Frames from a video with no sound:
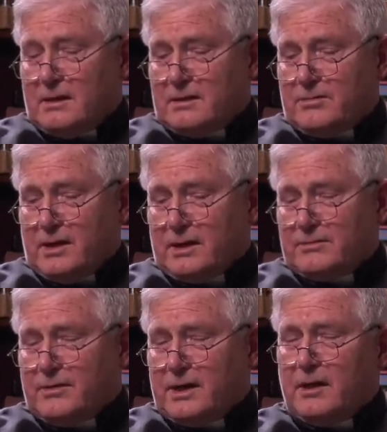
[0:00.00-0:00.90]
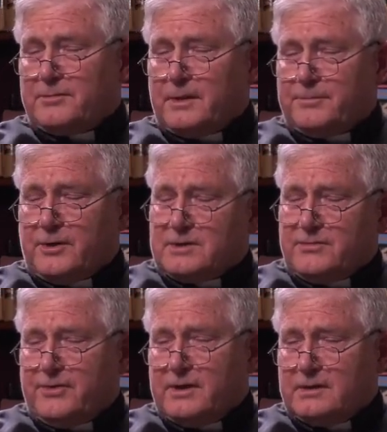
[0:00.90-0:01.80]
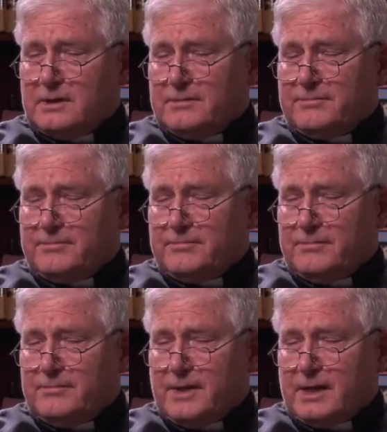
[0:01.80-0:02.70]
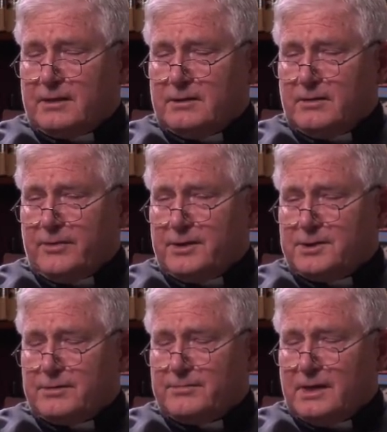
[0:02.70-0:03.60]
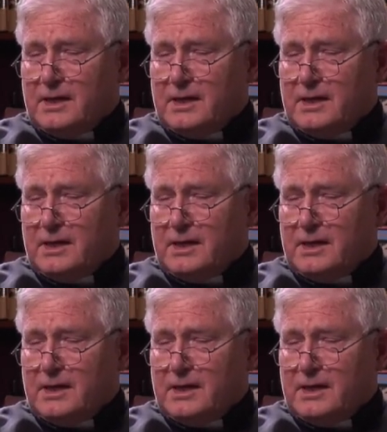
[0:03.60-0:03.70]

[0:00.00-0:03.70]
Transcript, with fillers: and try to help that person find that medical intervention.